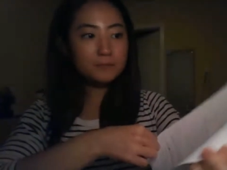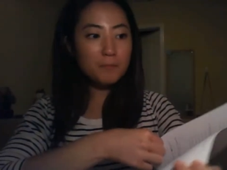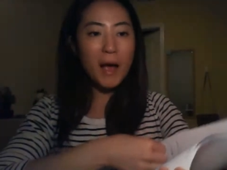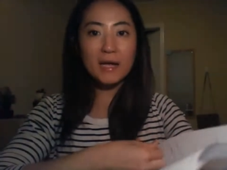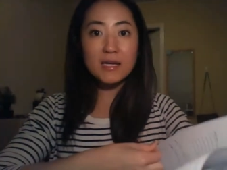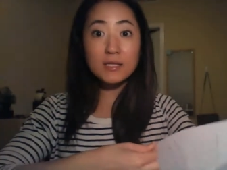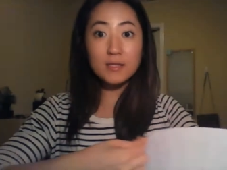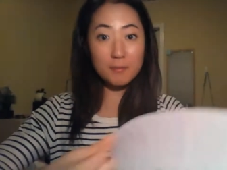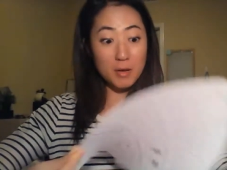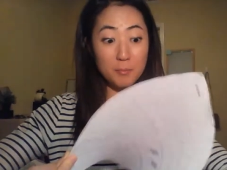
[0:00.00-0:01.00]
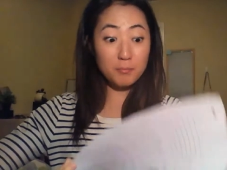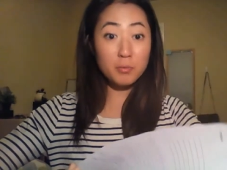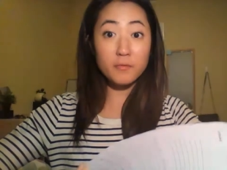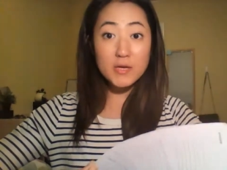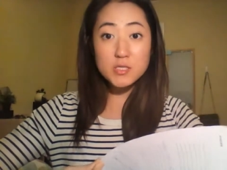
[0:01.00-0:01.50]
packet that my
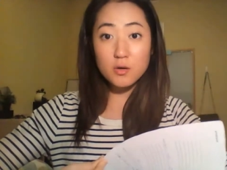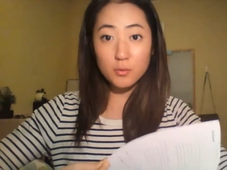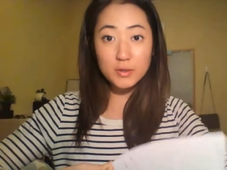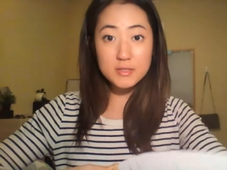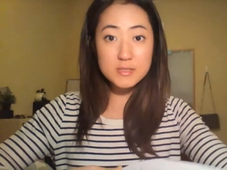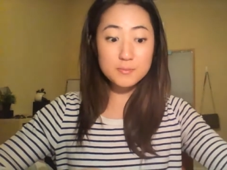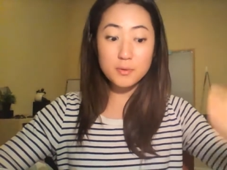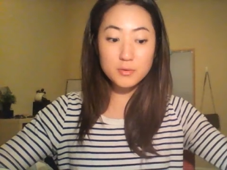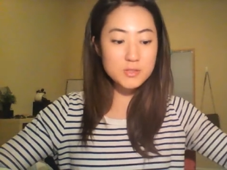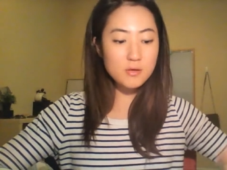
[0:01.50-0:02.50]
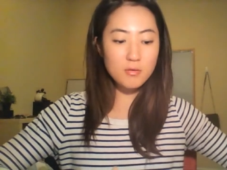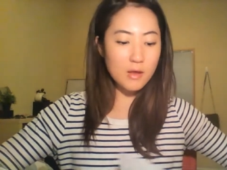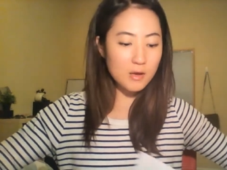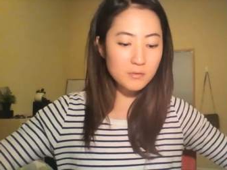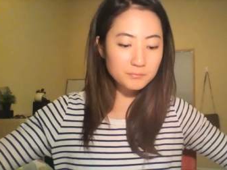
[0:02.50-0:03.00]
professor always posts on
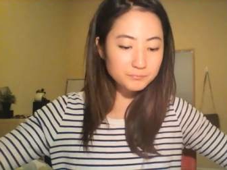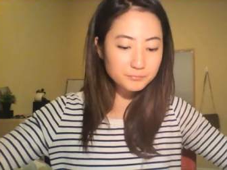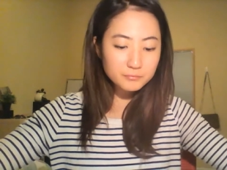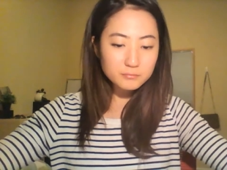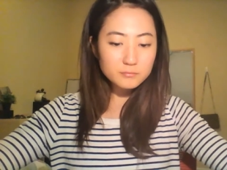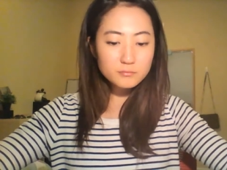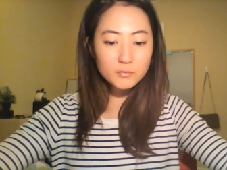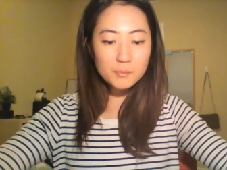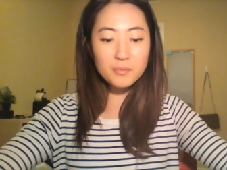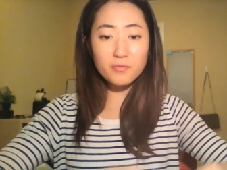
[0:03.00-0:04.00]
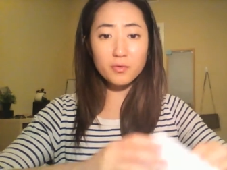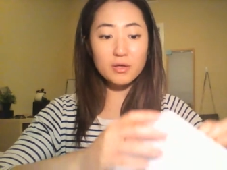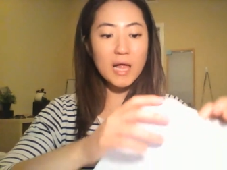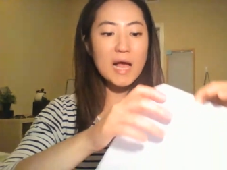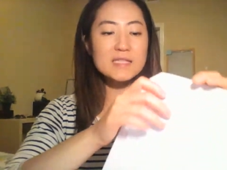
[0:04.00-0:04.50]
mine before
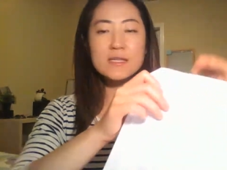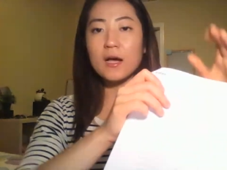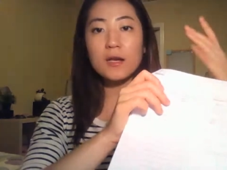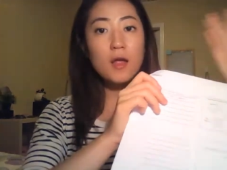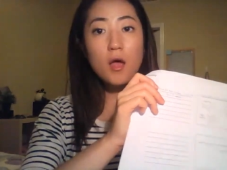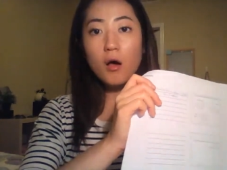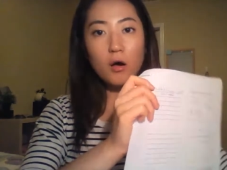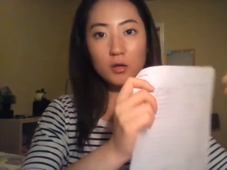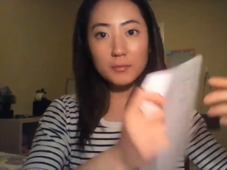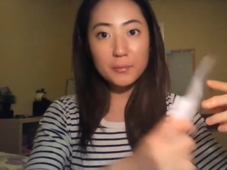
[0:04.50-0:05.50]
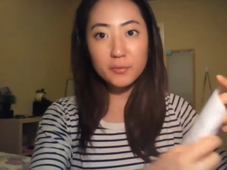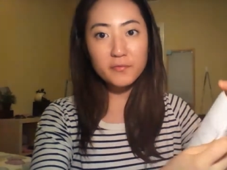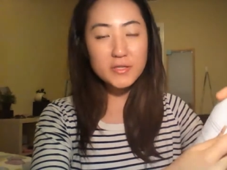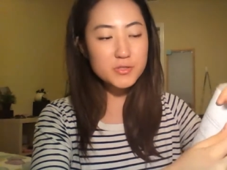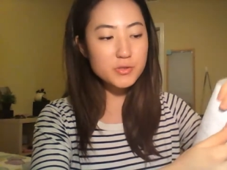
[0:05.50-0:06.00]
class. Not all of my
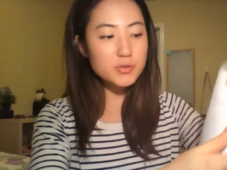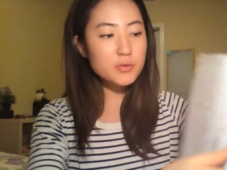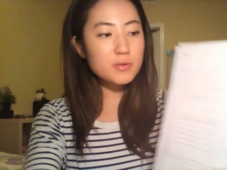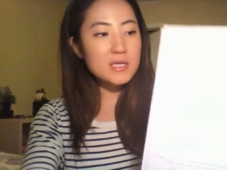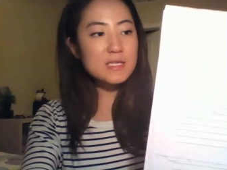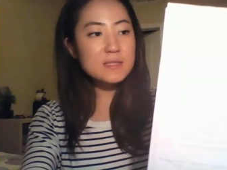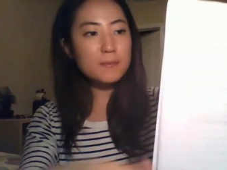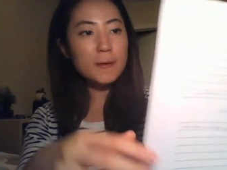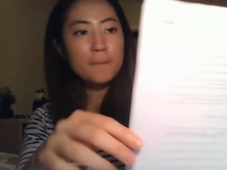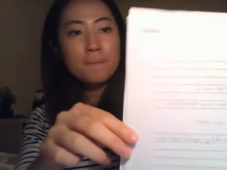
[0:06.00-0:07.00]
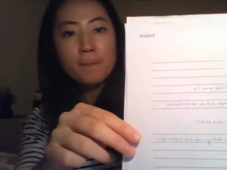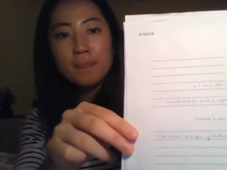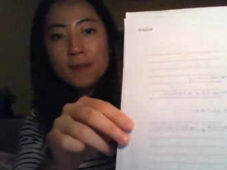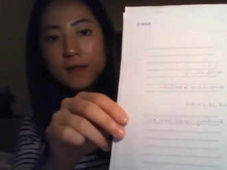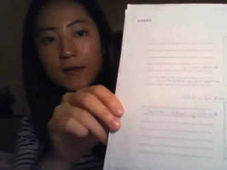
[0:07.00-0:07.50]
professors do this, but
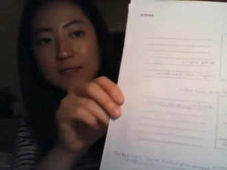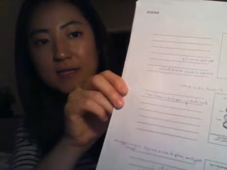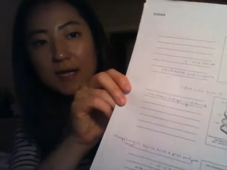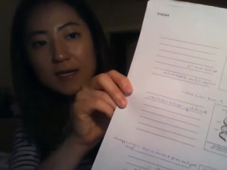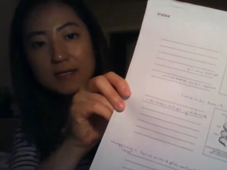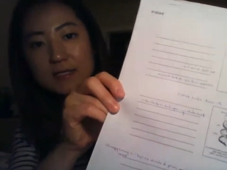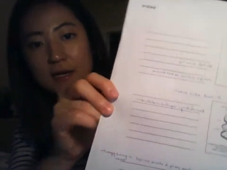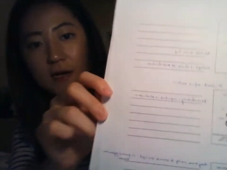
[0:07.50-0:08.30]
it's nice.